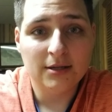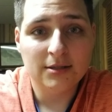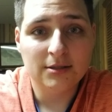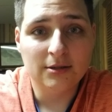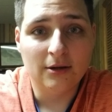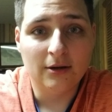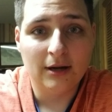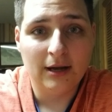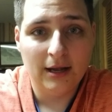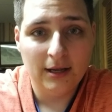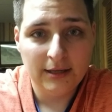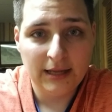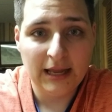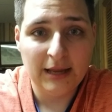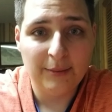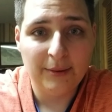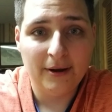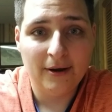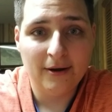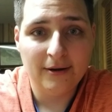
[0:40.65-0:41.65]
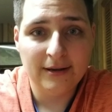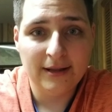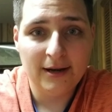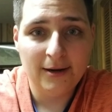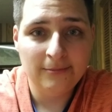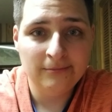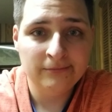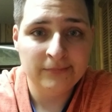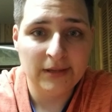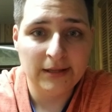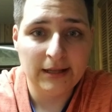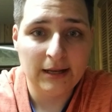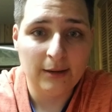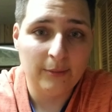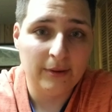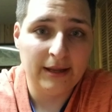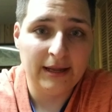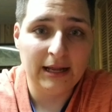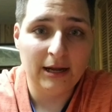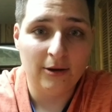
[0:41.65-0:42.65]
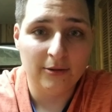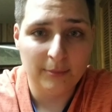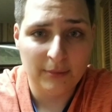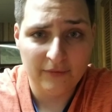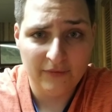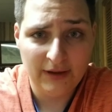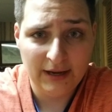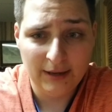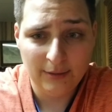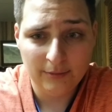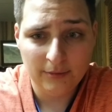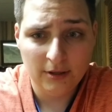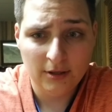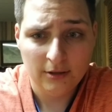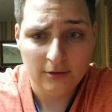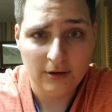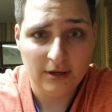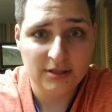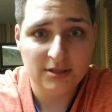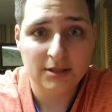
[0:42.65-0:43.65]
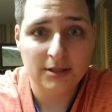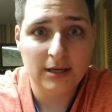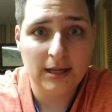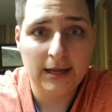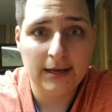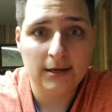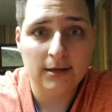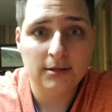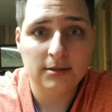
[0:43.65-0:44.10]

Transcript: So came here and did them, and then I'm gonna hang out with my fam the rest of the night.